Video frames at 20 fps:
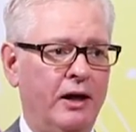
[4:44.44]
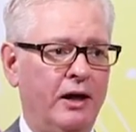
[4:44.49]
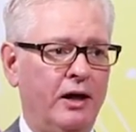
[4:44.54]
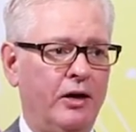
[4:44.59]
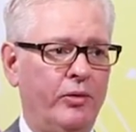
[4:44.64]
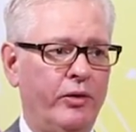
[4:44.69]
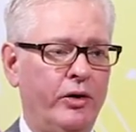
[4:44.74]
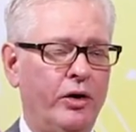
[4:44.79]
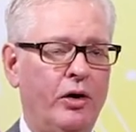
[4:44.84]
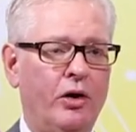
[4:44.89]

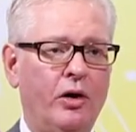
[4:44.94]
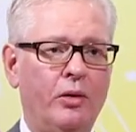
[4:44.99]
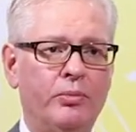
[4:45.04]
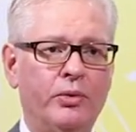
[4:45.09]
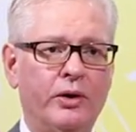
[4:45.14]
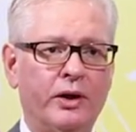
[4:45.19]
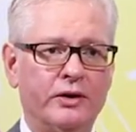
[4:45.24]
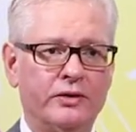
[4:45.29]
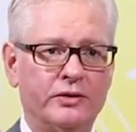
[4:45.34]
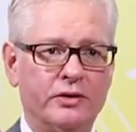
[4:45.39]
We all
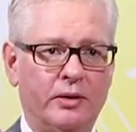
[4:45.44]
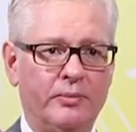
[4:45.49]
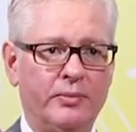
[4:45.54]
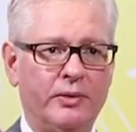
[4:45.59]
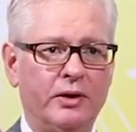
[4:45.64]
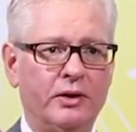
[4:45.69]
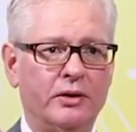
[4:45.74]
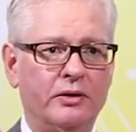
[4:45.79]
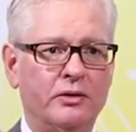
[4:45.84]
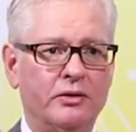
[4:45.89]
bring
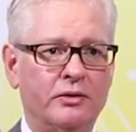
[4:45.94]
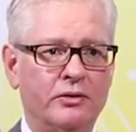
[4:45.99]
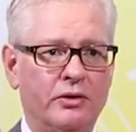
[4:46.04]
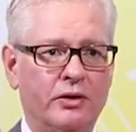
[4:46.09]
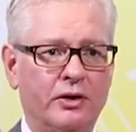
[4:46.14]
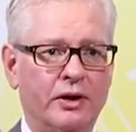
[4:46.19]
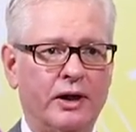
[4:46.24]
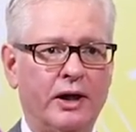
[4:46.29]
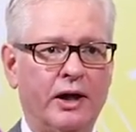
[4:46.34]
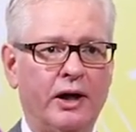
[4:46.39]
something to
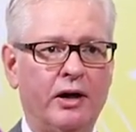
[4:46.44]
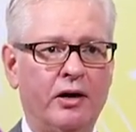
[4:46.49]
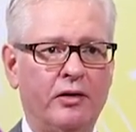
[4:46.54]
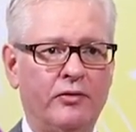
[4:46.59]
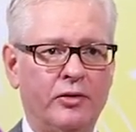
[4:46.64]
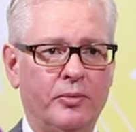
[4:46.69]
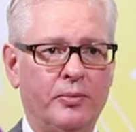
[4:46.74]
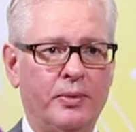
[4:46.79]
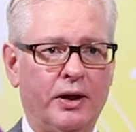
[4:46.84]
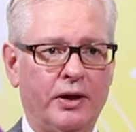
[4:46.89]
the care of
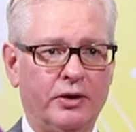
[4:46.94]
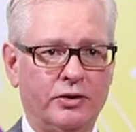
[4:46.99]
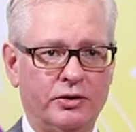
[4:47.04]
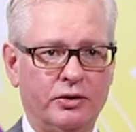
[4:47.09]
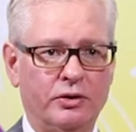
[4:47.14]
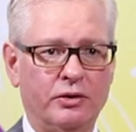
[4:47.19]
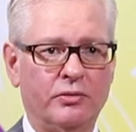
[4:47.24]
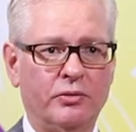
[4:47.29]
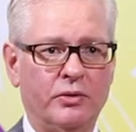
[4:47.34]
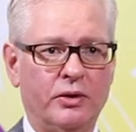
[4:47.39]
the
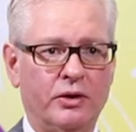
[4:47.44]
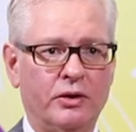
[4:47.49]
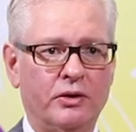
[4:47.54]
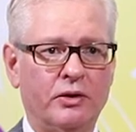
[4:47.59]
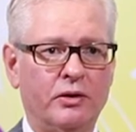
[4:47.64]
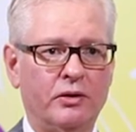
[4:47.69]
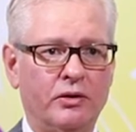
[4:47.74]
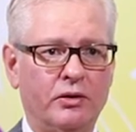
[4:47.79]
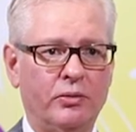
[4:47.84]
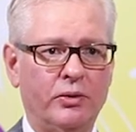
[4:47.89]
patient with
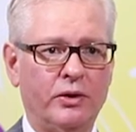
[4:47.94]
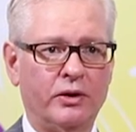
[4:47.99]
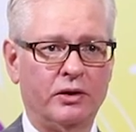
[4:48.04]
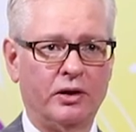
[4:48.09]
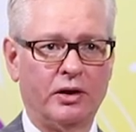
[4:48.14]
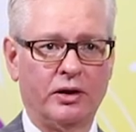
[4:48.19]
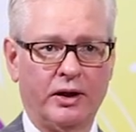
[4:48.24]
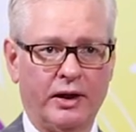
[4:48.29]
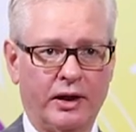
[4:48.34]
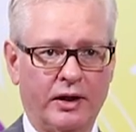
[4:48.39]

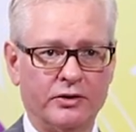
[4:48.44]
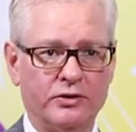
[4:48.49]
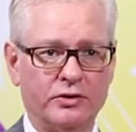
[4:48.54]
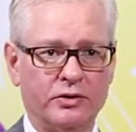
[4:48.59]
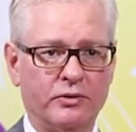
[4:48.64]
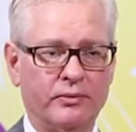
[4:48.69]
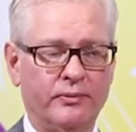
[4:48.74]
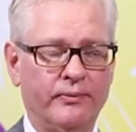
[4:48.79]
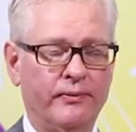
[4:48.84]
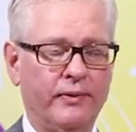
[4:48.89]
lung cancer.
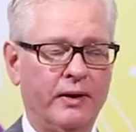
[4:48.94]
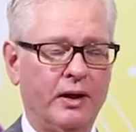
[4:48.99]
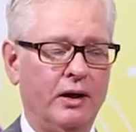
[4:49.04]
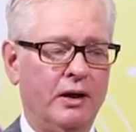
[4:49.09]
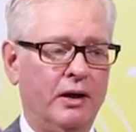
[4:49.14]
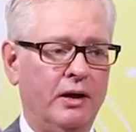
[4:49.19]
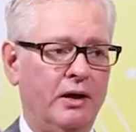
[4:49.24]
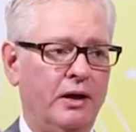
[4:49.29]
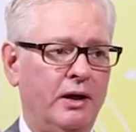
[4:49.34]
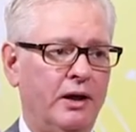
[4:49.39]

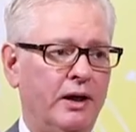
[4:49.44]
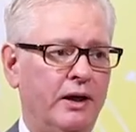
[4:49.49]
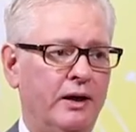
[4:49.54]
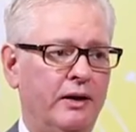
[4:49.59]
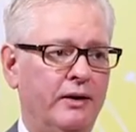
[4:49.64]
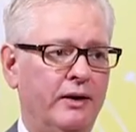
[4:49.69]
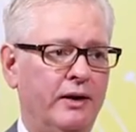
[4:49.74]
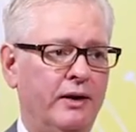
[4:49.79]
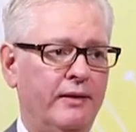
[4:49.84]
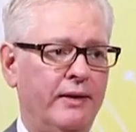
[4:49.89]

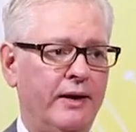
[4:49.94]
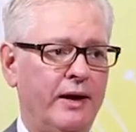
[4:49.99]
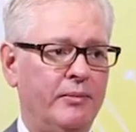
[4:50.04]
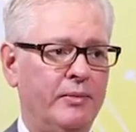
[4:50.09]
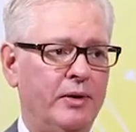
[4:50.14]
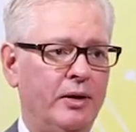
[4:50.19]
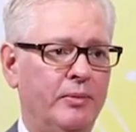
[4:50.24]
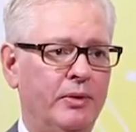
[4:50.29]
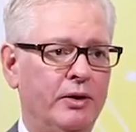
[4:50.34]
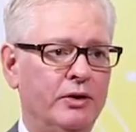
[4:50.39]
And that
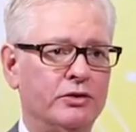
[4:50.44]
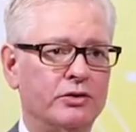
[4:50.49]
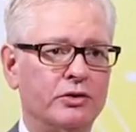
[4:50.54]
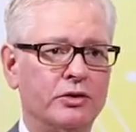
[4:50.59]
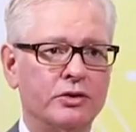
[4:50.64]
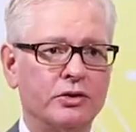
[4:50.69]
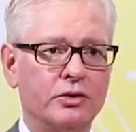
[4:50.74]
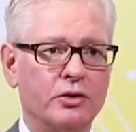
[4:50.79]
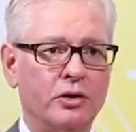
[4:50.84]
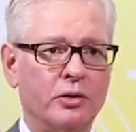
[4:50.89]
may be a
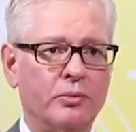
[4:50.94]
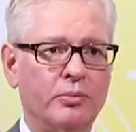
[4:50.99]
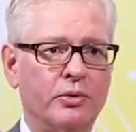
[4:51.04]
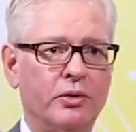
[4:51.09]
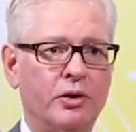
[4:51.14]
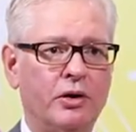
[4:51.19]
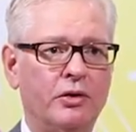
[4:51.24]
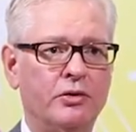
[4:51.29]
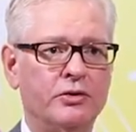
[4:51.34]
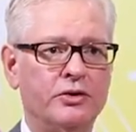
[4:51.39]
surgical
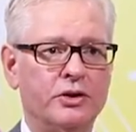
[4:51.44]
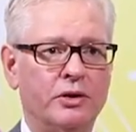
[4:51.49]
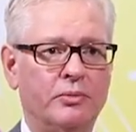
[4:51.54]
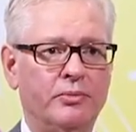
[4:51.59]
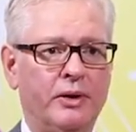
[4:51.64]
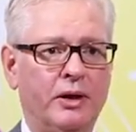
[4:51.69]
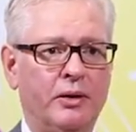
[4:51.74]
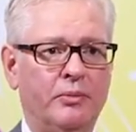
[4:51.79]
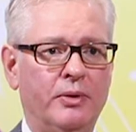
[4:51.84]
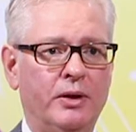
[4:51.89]
approach, it
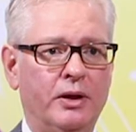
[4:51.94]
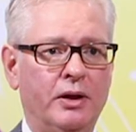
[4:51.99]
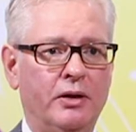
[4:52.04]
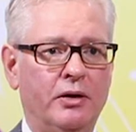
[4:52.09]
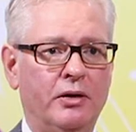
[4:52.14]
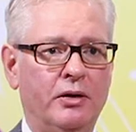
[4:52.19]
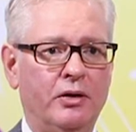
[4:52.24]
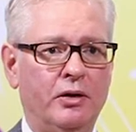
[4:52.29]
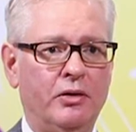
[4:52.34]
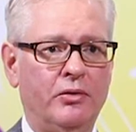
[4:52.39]
may be
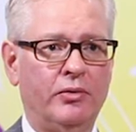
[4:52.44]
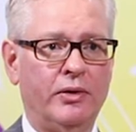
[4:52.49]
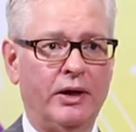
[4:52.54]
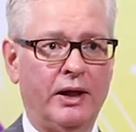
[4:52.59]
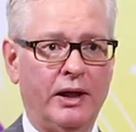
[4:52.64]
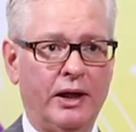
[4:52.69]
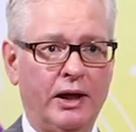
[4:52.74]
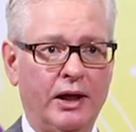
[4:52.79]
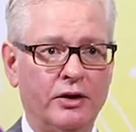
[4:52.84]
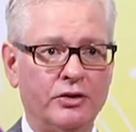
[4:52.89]

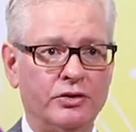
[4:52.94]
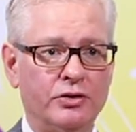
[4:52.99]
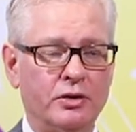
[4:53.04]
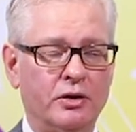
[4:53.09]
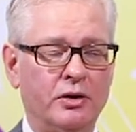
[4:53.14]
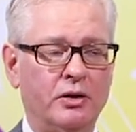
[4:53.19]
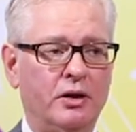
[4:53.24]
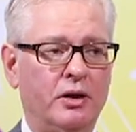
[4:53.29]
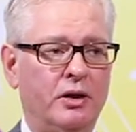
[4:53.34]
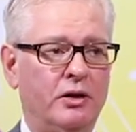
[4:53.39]

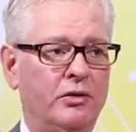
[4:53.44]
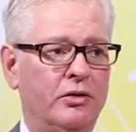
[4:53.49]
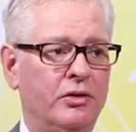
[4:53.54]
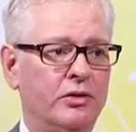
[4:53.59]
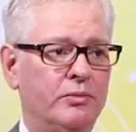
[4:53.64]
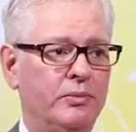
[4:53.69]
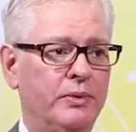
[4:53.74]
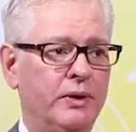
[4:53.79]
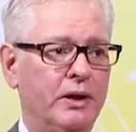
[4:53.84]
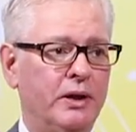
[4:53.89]
radiation, it could
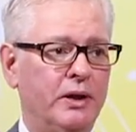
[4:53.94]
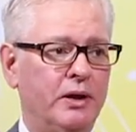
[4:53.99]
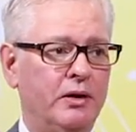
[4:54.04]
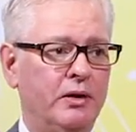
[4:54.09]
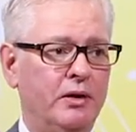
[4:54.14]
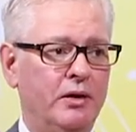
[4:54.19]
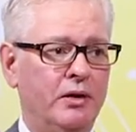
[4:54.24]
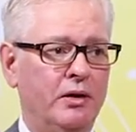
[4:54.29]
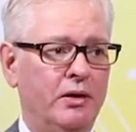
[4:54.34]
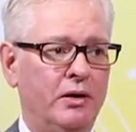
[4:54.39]
be
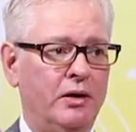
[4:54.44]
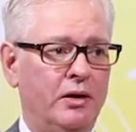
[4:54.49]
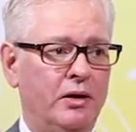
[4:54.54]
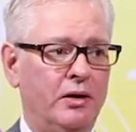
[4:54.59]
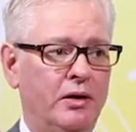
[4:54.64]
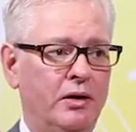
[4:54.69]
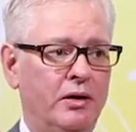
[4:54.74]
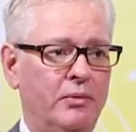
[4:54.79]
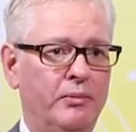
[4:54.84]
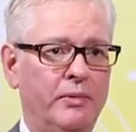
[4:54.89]

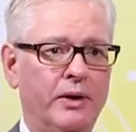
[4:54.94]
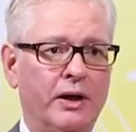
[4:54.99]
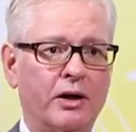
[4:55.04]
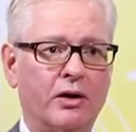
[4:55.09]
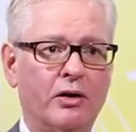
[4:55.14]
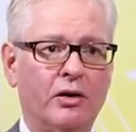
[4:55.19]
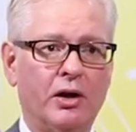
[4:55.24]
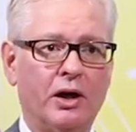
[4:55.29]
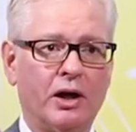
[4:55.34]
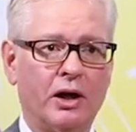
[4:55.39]

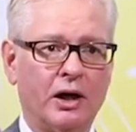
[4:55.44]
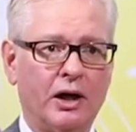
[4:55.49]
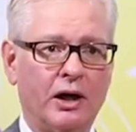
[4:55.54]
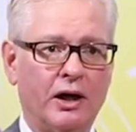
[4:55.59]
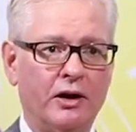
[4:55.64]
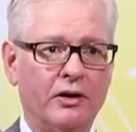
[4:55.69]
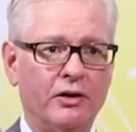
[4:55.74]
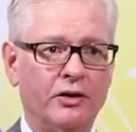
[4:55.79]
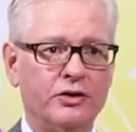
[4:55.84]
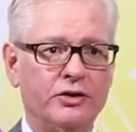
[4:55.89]
medical
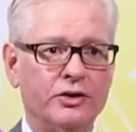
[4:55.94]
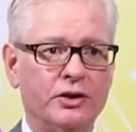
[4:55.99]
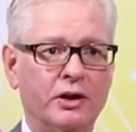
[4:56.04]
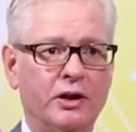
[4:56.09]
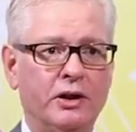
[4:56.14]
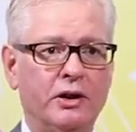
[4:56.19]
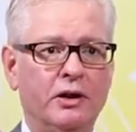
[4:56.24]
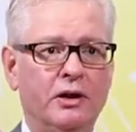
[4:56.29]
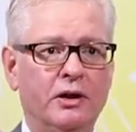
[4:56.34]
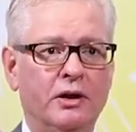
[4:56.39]
oncology,